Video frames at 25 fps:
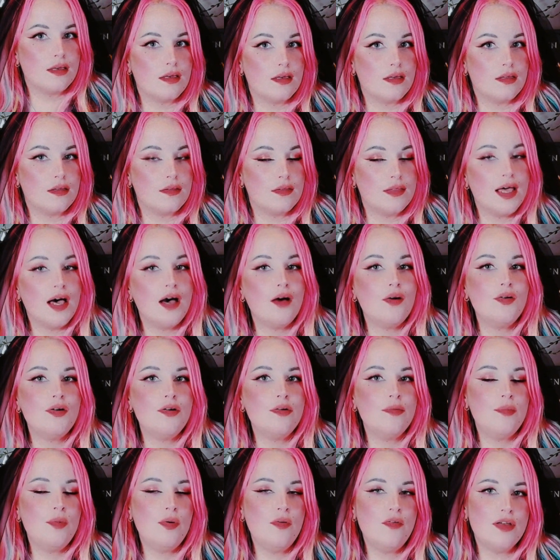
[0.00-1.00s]
Now
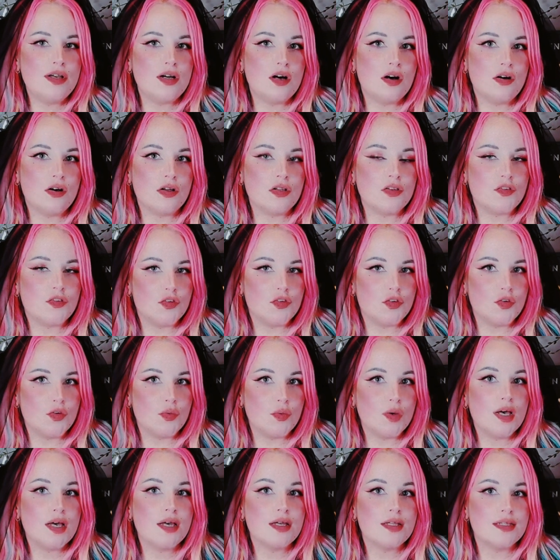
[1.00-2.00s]
moving on
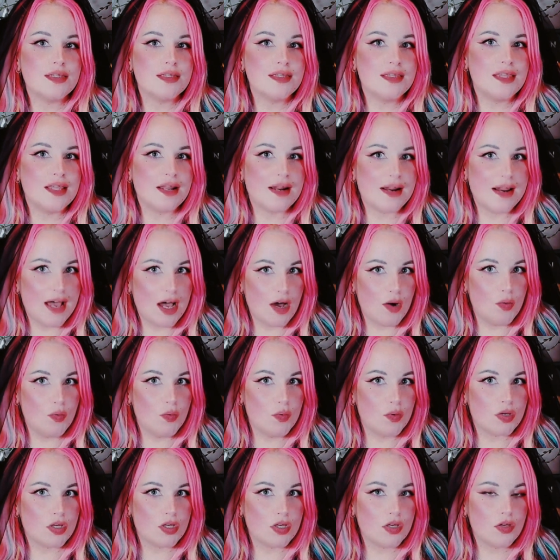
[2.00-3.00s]
to
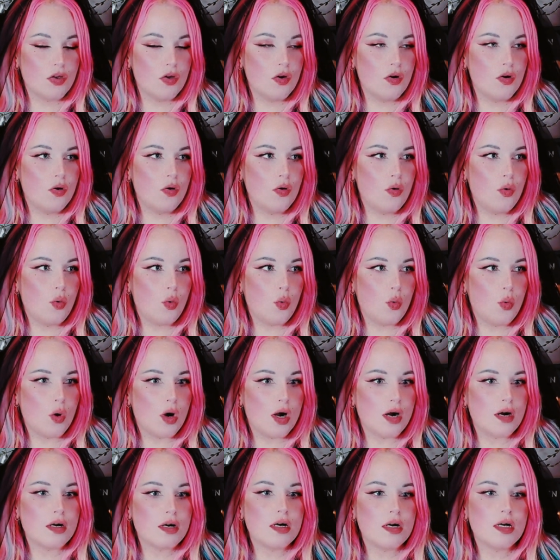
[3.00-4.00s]
Draug,
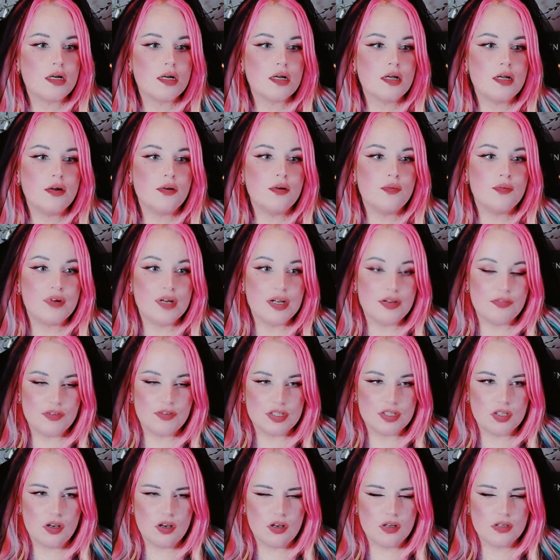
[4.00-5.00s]
or
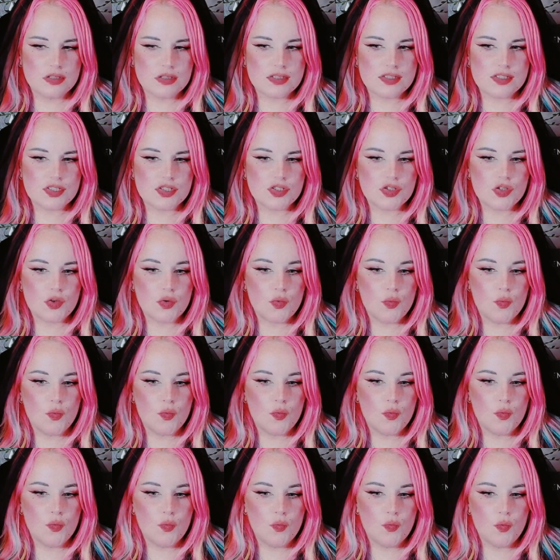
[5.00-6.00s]
Revenants,
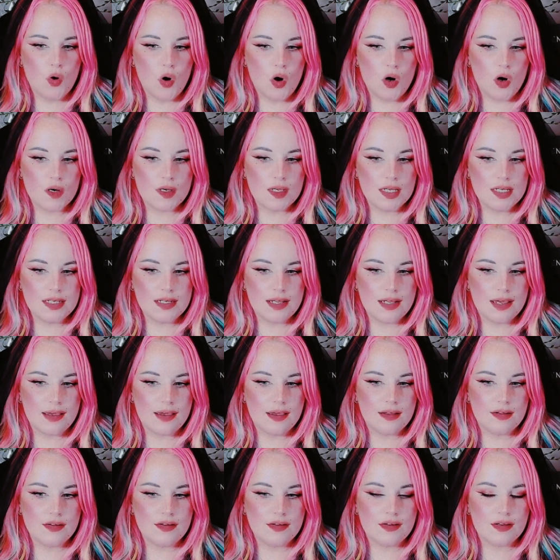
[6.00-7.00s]
Walking
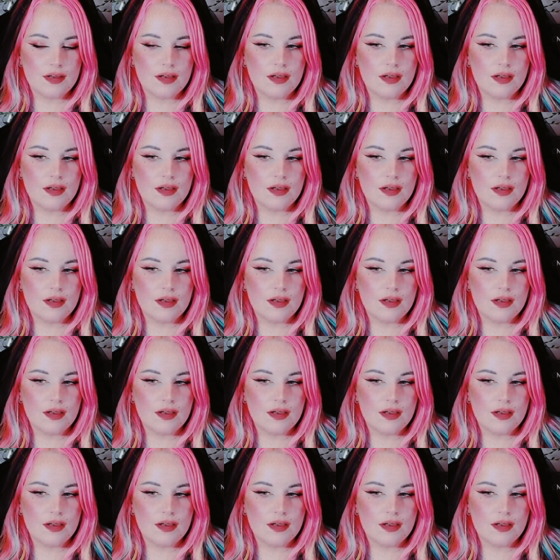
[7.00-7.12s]
Dead,